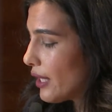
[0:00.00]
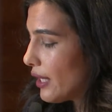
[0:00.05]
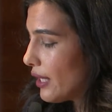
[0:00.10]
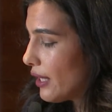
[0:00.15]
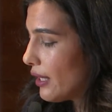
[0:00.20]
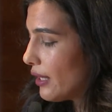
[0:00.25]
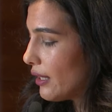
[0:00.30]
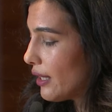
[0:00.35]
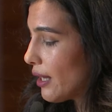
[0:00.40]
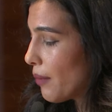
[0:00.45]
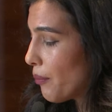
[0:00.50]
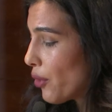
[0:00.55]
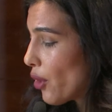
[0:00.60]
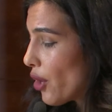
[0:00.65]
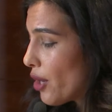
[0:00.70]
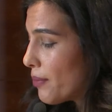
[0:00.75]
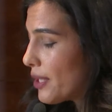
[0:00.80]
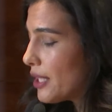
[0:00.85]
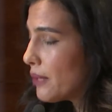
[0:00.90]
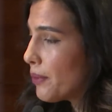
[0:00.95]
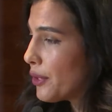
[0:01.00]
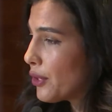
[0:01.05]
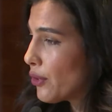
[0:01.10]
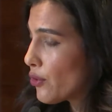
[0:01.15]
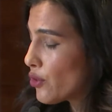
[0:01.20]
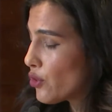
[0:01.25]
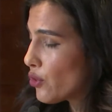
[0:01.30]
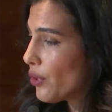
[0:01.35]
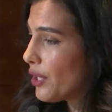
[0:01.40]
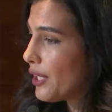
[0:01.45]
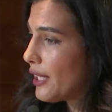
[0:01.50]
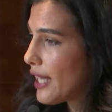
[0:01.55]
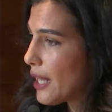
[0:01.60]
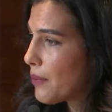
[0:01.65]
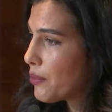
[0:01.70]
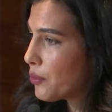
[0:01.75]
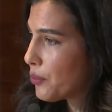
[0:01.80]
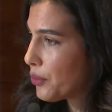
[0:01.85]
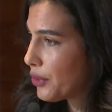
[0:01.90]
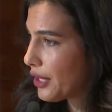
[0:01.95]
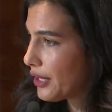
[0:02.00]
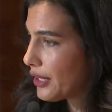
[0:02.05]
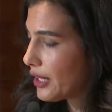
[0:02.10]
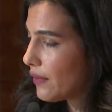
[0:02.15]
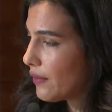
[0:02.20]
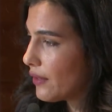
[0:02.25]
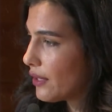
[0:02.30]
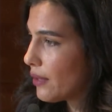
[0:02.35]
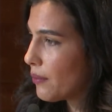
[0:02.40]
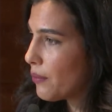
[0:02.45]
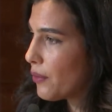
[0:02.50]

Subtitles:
in employment but also in labor productivity,